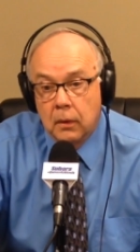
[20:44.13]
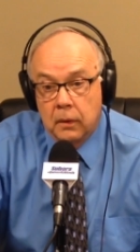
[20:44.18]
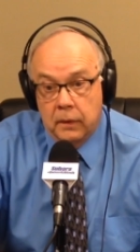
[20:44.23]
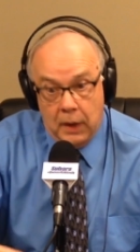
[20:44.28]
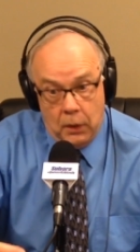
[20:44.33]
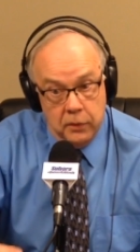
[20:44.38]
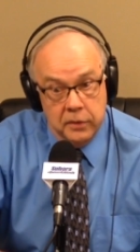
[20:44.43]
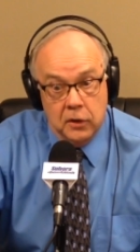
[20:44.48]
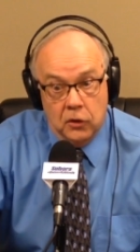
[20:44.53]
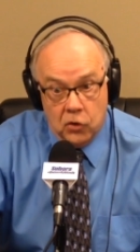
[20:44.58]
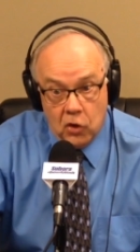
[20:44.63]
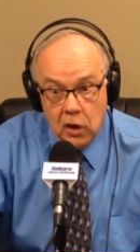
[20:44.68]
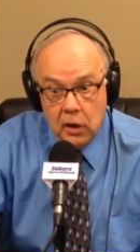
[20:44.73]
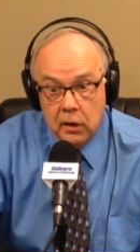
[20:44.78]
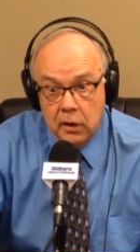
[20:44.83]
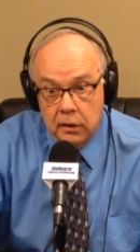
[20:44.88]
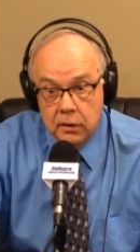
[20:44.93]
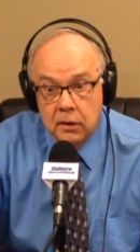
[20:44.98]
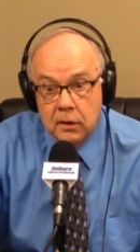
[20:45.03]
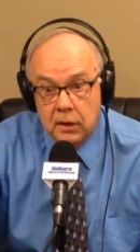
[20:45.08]
that was the
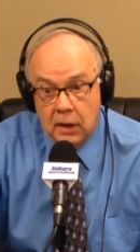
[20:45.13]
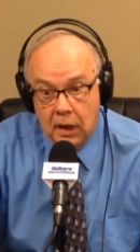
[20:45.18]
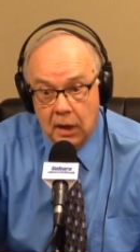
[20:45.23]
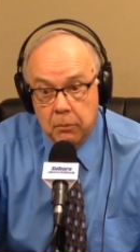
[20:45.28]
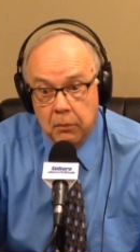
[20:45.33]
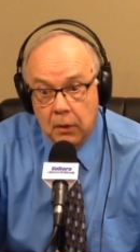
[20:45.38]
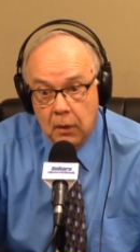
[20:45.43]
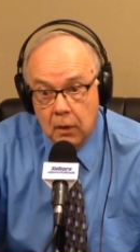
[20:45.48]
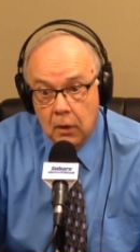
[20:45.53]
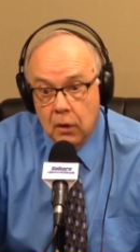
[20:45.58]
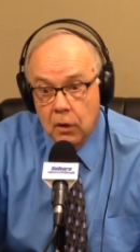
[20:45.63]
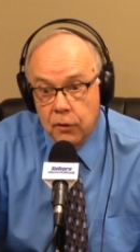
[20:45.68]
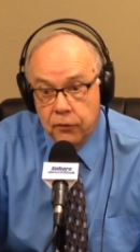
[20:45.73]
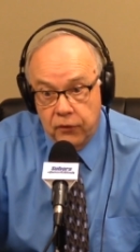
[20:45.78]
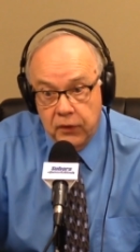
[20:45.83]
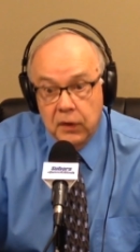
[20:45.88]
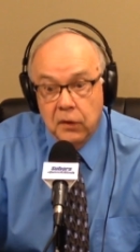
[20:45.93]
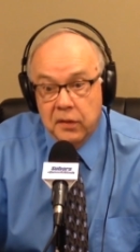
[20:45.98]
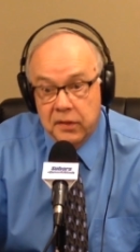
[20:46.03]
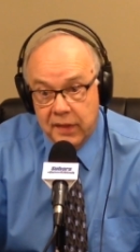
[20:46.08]
target at the time, who
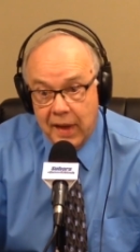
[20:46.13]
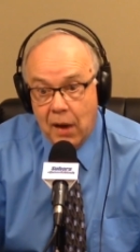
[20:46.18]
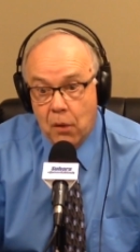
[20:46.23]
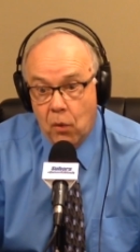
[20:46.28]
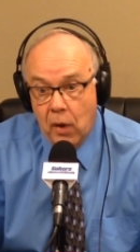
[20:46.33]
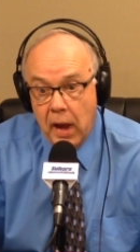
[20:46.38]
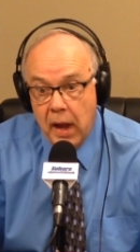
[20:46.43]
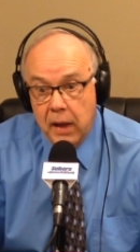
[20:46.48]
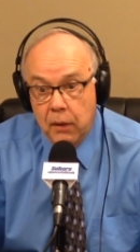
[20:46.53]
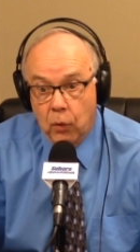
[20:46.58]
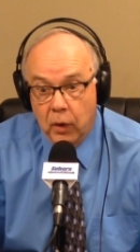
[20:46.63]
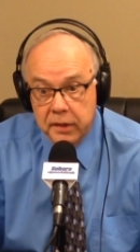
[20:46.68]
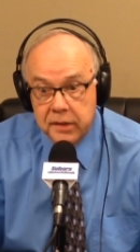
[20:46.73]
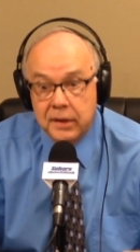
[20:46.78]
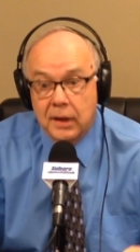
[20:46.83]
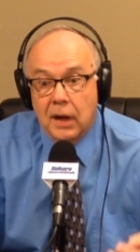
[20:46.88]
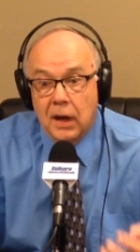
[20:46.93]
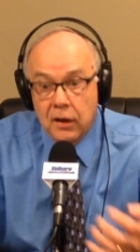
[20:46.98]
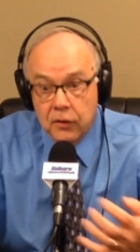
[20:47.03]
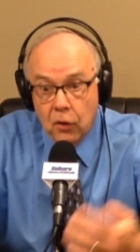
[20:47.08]
feels that way and wants
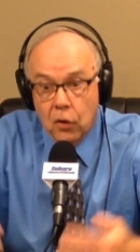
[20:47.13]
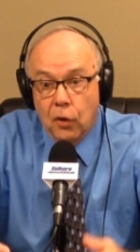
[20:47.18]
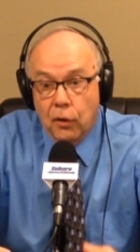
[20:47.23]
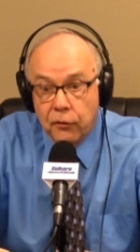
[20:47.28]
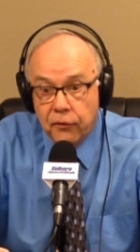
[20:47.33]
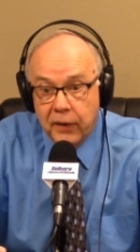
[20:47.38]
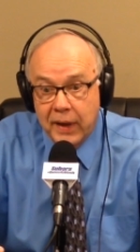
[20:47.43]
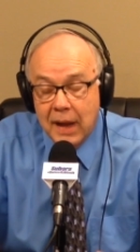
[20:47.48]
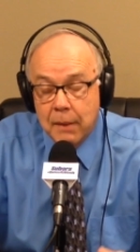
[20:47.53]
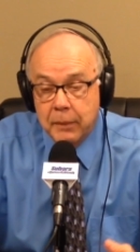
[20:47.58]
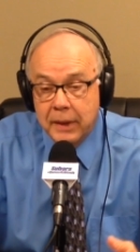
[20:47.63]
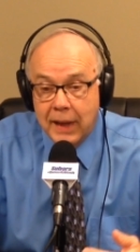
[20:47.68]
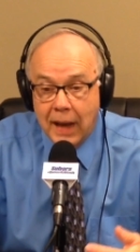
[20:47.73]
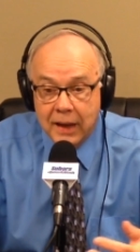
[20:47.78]
to hug the whole family.